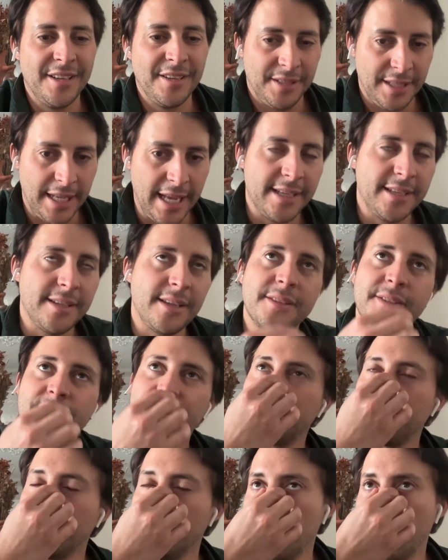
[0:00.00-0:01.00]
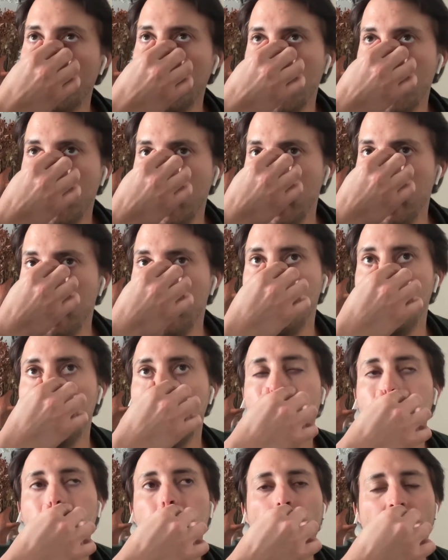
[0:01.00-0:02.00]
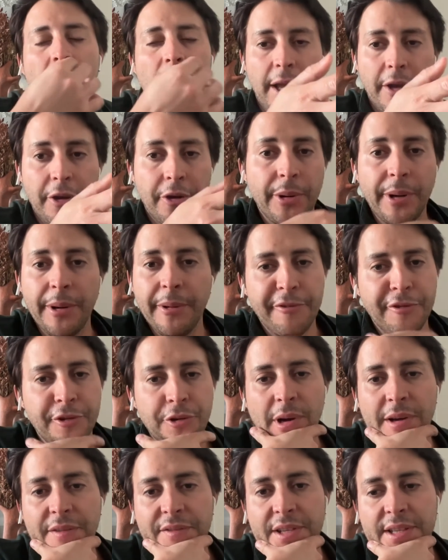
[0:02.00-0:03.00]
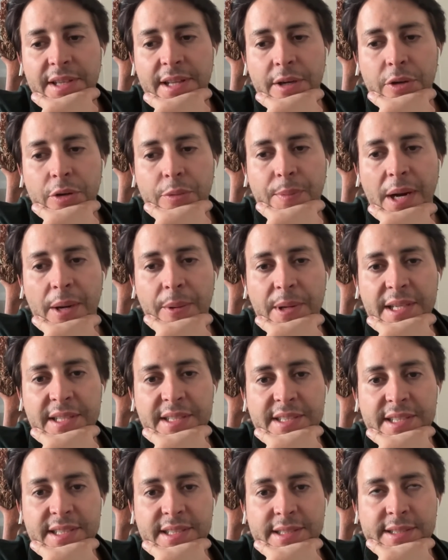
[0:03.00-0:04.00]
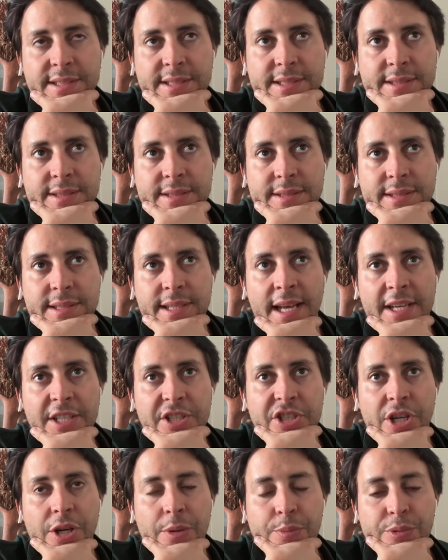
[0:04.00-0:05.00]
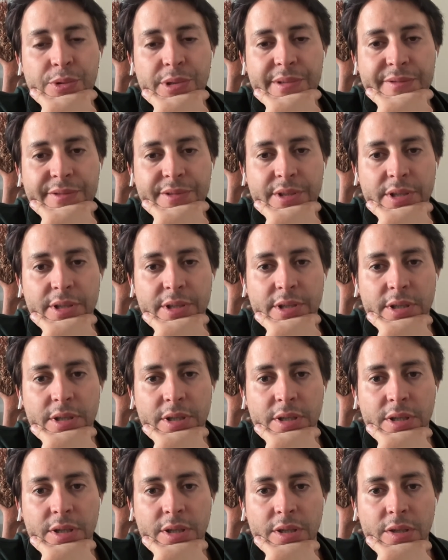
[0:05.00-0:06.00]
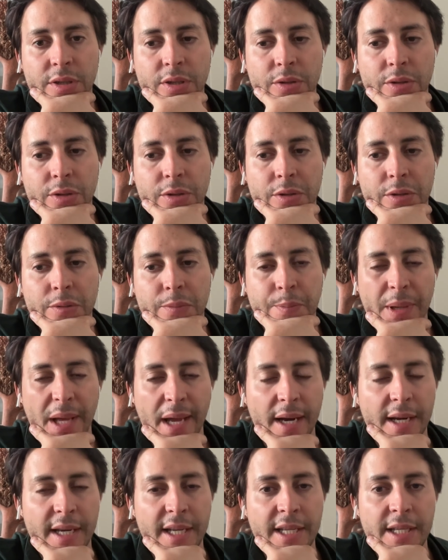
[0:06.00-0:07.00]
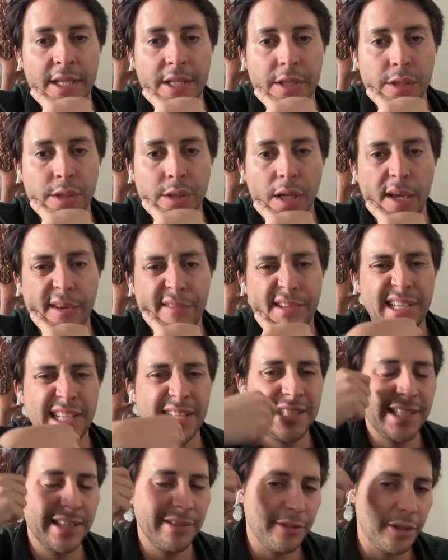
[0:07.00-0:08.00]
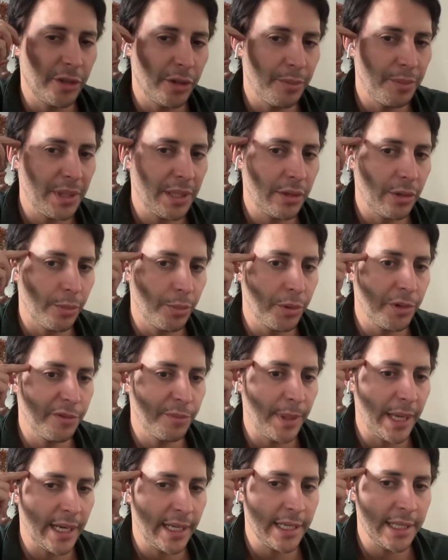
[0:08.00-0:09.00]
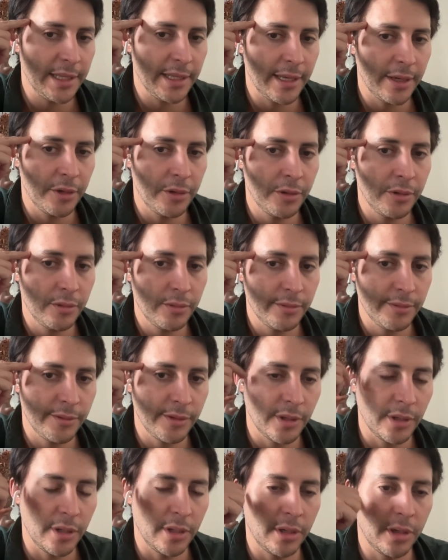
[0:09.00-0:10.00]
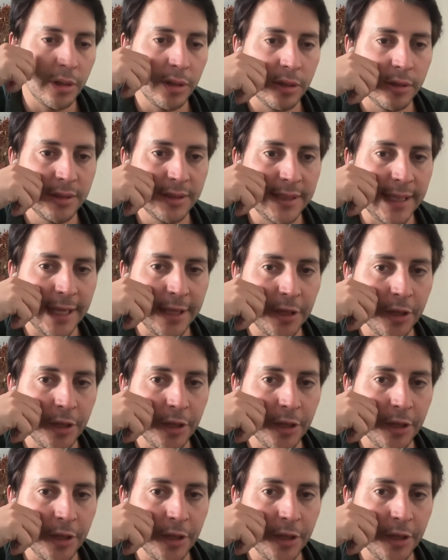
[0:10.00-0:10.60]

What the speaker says: Yes. So no, I agree with you. I think now Paris is catch up with Berlin. I think it's even a bit above Berlin now for tech